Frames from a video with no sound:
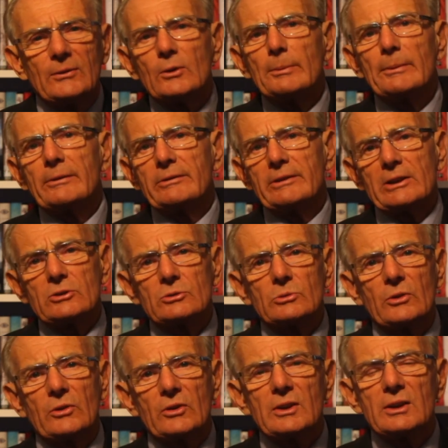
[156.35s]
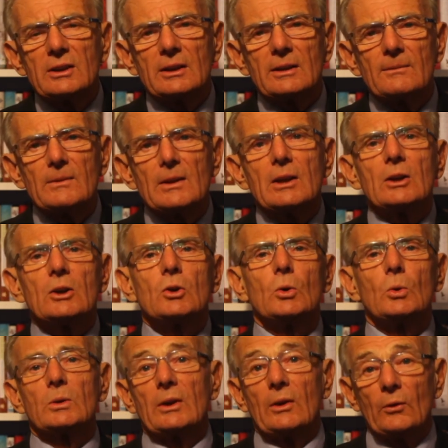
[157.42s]
form of irrational thinking
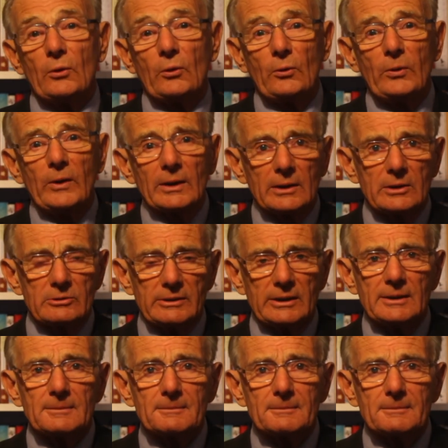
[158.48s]
called filtering.